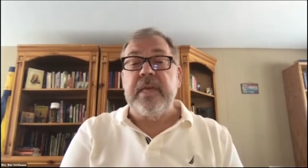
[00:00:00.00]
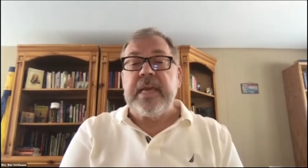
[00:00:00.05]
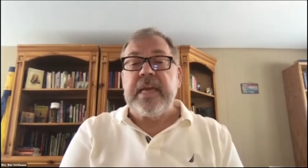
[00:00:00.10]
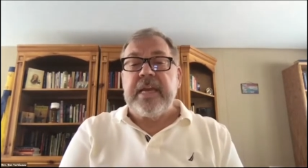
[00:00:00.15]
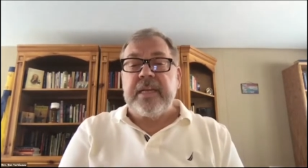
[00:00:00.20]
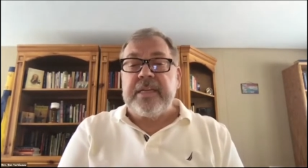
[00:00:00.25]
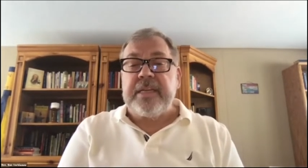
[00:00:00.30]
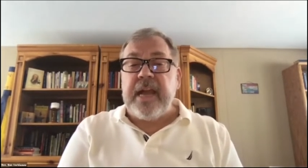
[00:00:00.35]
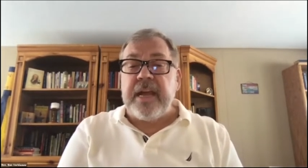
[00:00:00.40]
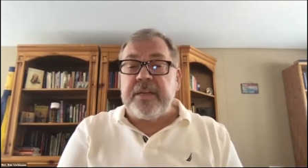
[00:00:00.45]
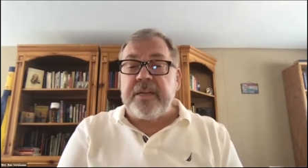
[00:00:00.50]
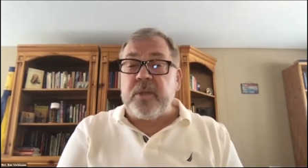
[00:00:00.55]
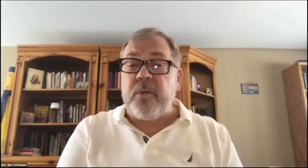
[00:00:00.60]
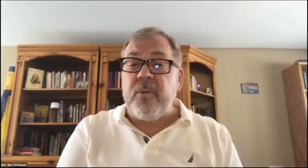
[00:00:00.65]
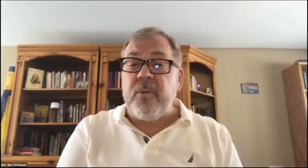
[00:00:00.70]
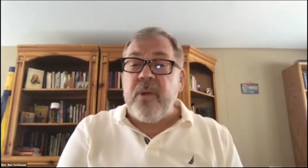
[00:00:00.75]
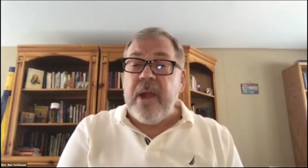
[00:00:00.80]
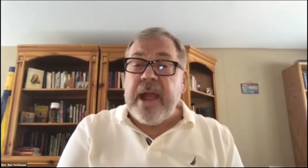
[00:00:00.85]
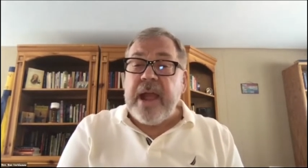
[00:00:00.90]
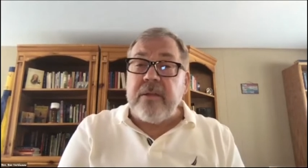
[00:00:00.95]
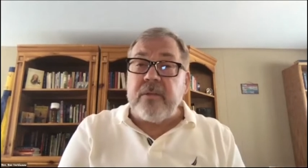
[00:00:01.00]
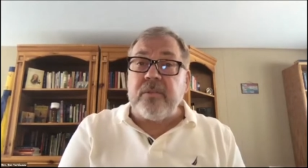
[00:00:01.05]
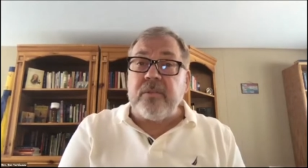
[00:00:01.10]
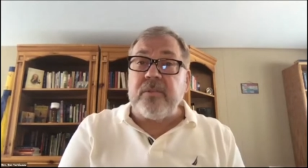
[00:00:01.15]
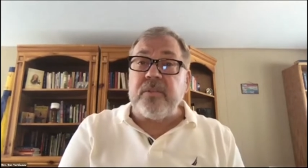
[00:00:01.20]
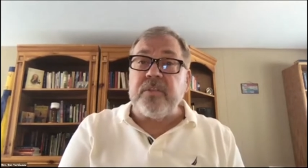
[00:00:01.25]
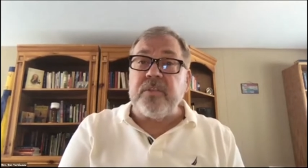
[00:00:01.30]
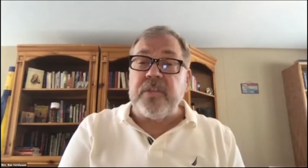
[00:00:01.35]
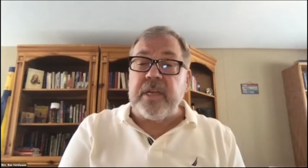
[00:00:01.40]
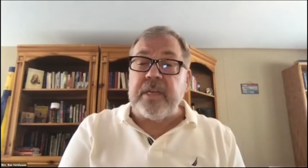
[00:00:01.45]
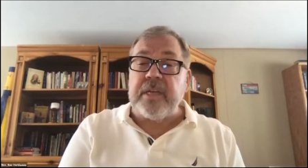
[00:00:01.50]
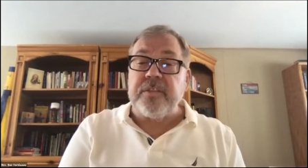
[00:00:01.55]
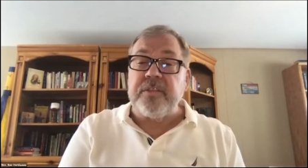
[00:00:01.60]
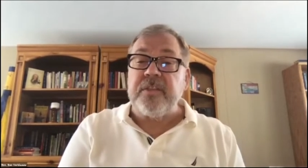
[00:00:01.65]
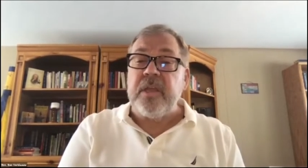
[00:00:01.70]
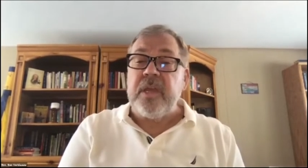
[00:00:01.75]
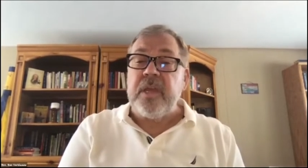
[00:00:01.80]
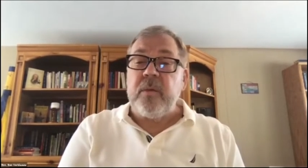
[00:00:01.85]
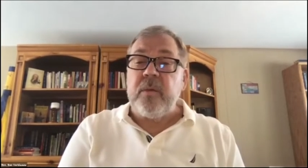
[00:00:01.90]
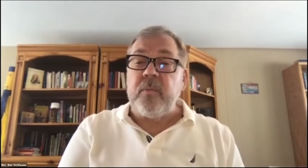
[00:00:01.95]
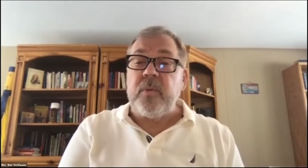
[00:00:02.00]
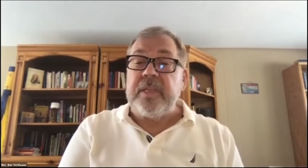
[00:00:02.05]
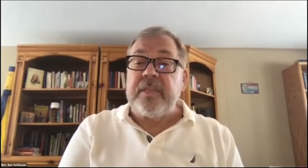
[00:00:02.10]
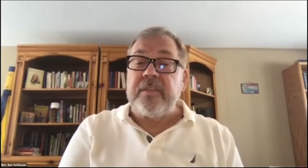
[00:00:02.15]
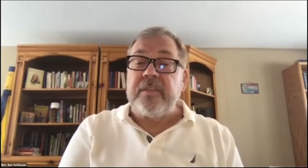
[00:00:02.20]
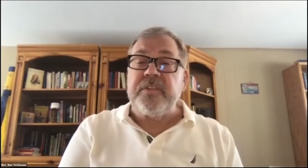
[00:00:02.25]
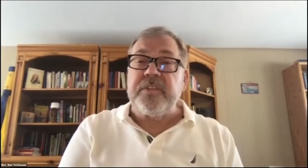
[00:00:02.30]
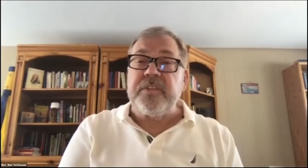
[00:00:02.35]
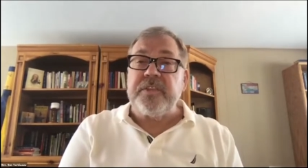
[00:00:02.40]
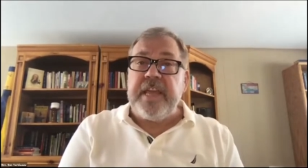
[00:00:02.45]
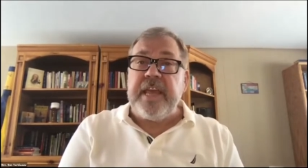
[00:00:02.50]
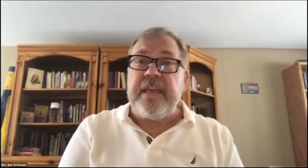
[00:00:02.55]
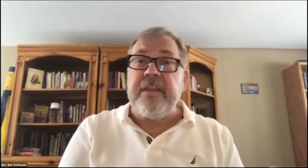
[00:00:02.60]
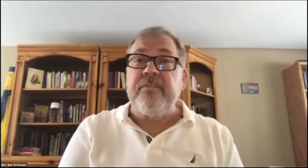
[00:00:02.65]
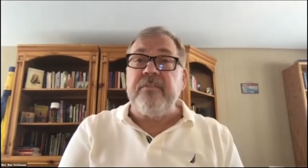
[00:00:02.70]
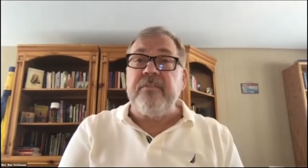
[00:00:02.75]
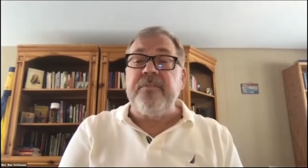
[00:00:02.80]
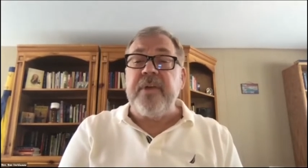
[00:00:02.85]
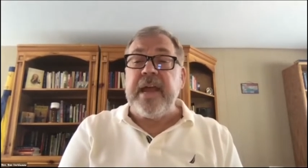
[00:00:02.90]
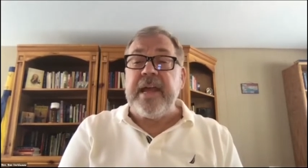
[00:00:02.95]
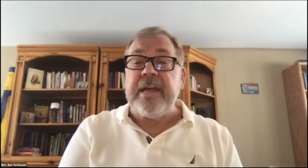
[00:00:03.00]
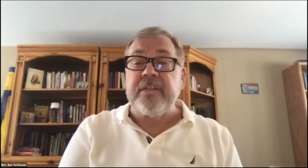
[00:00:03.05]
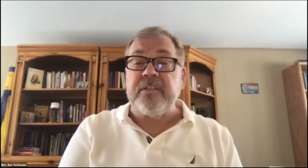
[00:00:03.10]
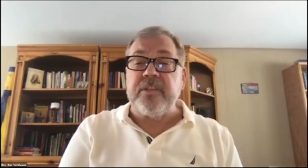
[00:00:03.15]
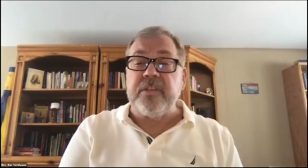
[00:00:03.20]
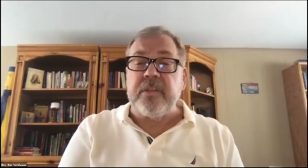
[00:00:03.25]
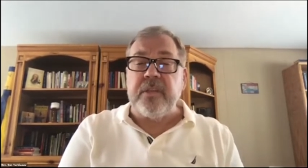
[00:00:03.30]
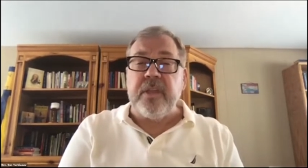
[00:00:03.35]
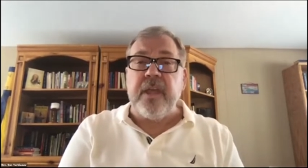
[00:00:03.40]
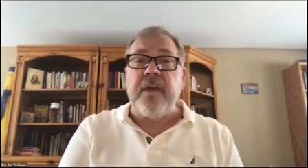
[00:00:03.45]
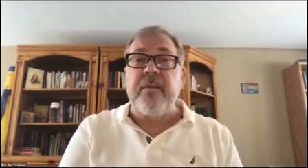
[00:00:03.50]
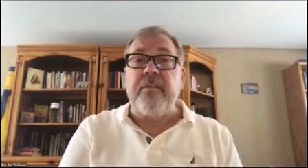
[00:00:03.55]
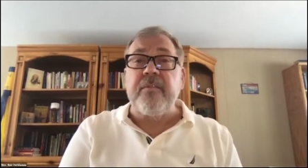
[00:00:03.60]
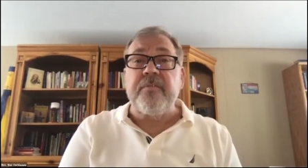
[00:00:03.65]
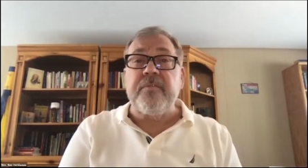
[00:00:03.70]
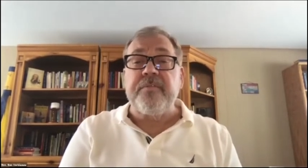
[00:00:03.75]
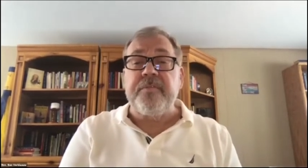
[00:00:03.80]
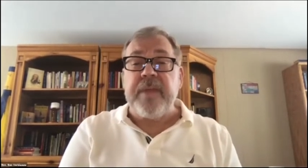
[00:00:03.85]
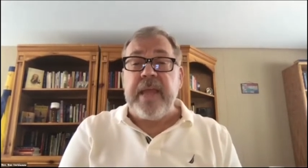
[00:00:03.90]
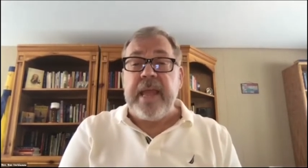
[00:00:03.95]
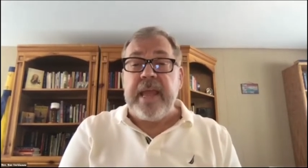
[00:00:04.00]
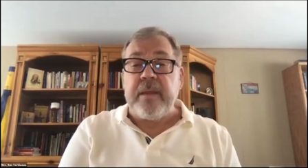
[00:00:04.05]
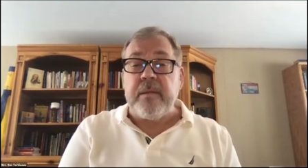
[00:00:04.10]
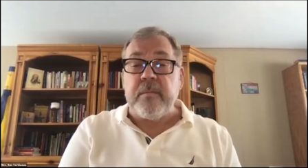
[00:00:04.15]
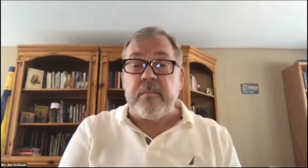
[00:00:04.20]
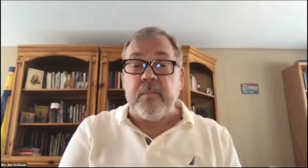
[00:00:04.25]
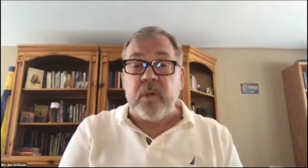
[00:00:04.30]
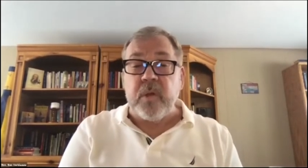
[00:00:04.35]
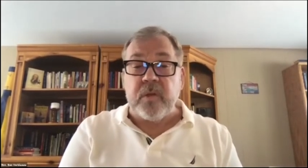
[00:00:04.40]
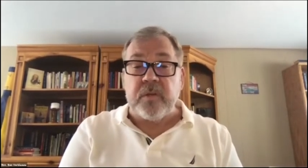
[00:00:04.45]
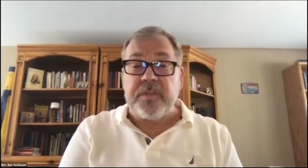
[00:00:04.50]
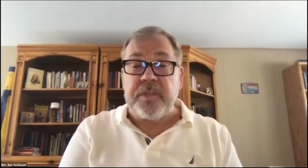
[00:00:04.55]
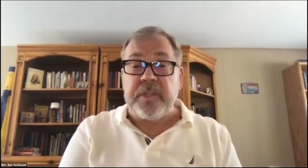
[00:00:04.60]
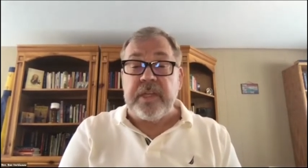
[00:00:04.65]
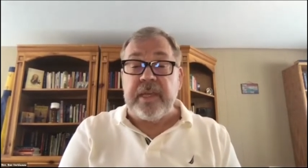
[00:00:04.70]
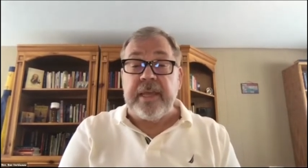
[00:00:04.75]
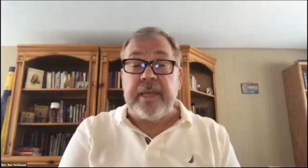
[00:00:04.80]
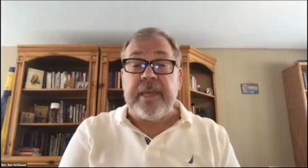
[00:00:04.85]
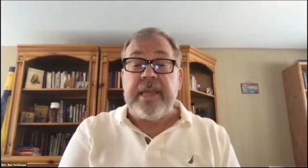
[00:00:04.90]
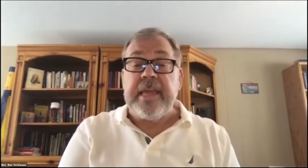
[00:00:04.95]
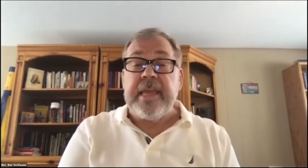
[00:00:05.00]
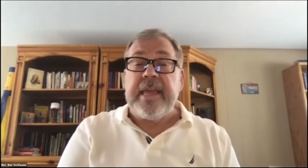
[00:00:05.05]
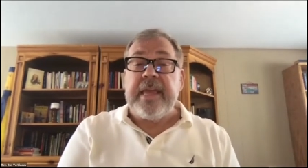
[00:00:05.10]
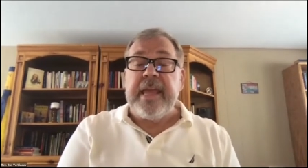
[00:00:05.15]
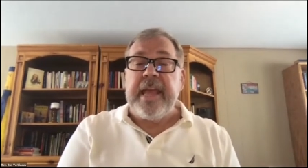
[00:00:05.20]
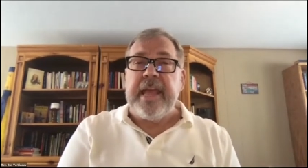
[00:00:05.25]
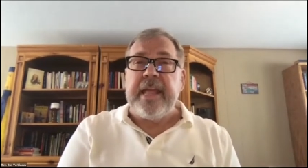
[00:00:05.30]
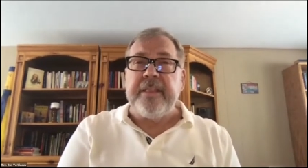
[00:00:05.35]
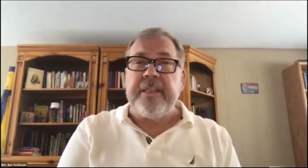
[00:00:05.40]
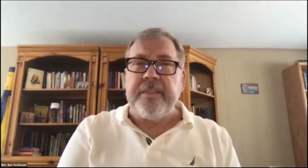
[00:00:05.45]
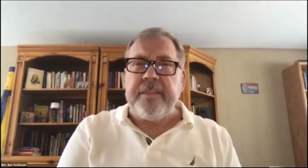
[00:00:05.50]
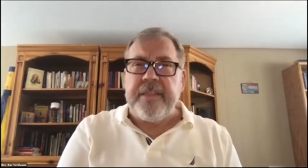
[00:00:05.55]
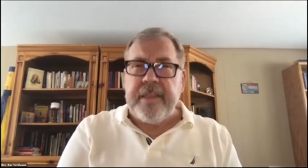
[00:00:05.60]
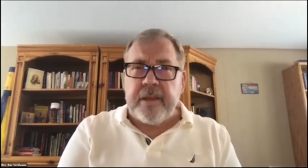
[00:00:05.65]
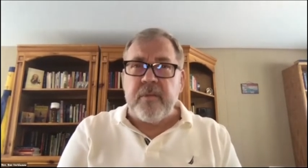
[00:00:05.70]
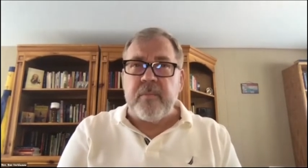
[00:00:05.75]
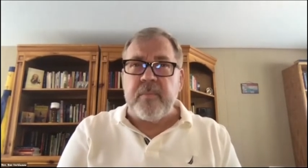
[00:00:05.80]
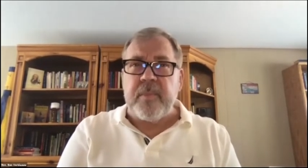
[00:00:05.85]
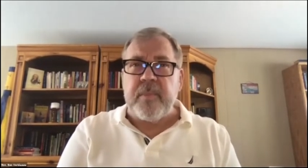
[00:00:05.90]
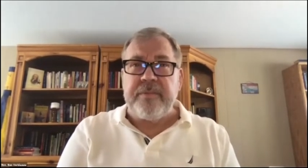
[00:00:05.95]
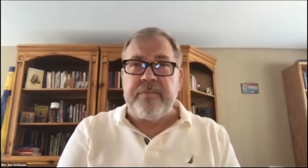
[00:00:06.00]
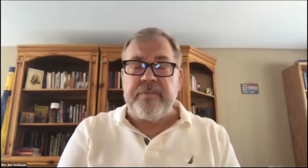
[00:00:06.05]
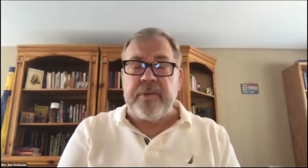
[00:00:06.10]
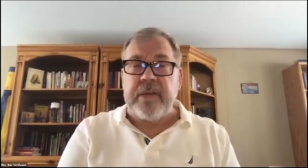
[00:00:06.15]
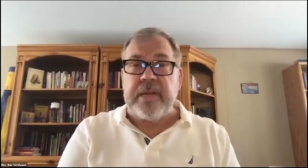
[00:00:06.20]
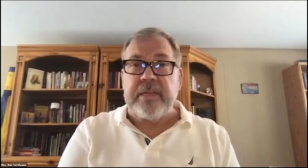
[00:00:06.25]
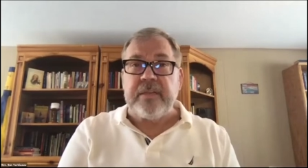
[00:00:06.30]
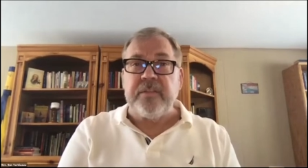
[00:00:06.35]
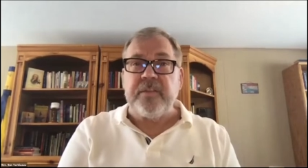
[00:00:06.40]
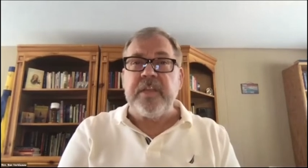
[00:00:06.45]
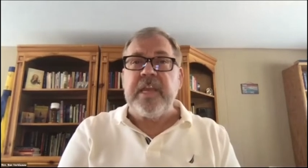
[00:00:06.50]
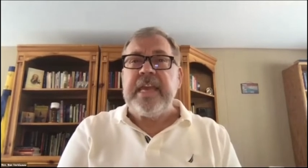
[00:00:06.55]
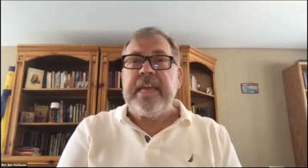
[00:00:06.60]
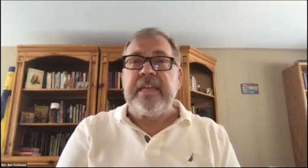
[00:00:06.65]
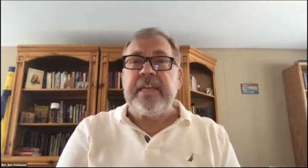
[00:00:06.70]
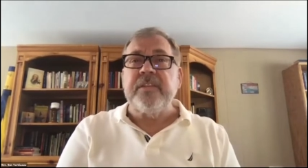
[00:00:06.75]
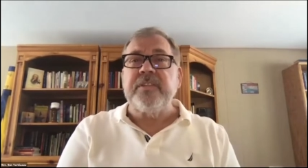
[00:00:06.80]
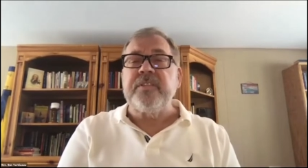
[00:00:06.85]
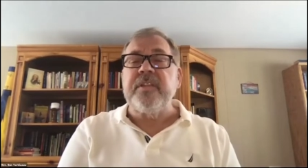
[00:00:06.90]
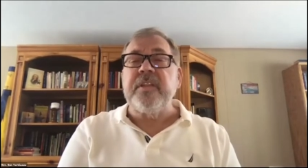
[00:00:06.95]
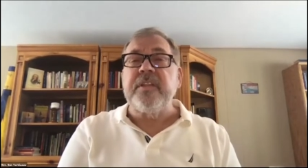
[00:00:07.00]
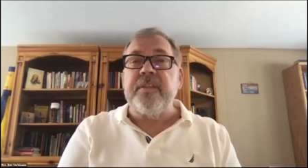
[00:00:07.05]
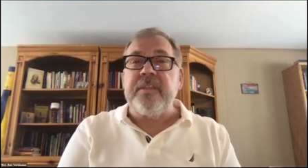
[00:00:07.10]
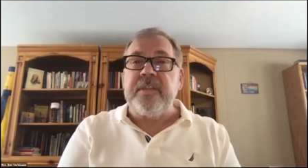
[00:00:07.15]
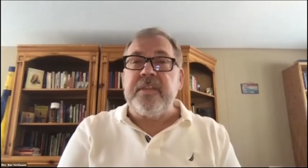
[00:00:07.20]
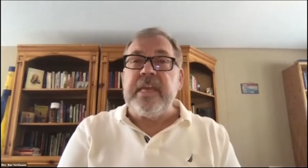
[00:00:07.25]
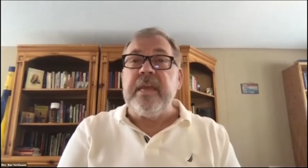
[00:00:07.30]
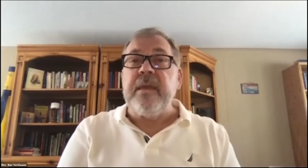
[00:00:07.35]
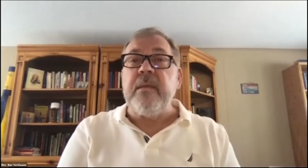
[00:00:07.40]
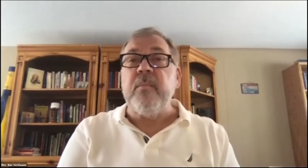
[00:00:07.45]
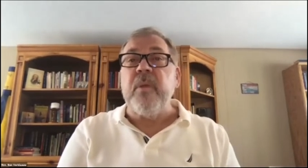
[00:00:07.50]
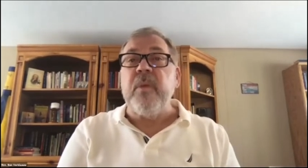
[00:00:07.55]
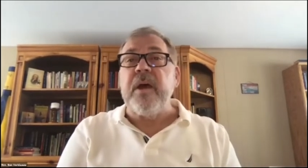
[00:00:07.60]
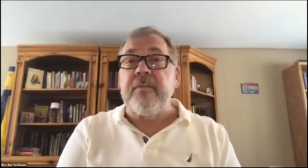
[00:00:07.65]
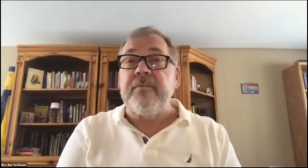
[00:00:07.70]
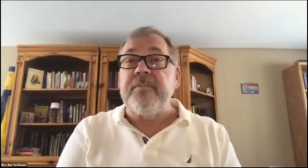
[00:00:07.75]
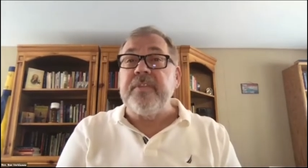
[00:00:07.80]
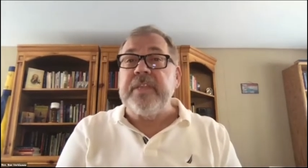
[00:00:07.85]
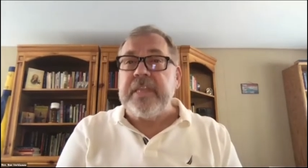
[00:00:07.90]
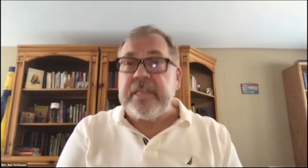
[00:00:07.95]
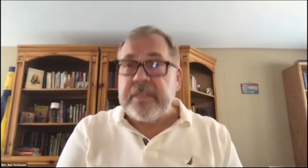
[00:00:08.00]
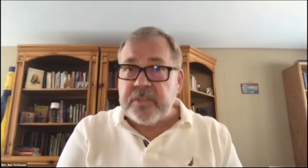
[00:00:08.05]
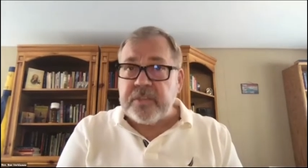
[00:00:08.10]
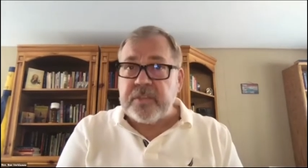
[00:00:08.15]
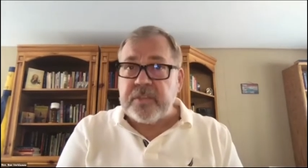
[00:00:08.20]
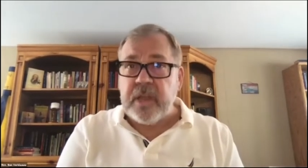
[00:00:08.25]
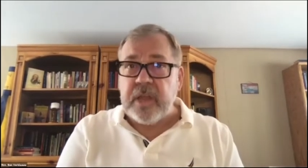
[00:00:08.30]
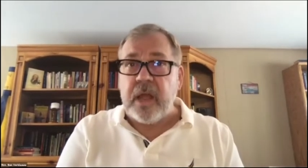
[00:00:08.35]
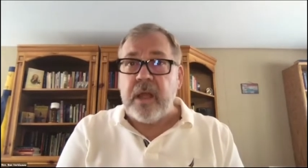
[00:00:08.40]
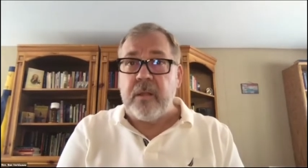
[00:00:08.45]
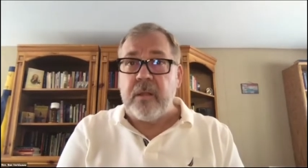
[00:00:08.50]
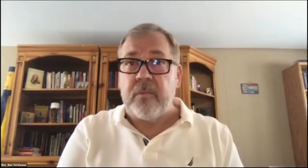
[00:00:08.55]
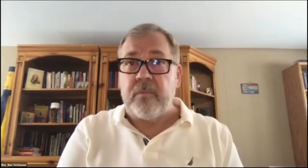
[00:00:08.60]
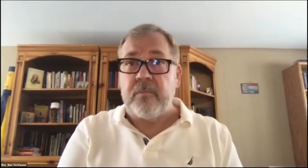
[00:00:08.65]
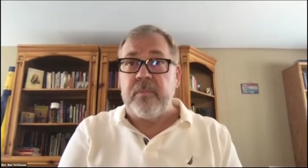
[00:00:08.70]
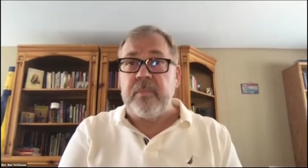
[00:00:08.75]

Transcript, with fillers: God crowns us with steadfast love and mercy. And there, my friends, is the theme of this psalm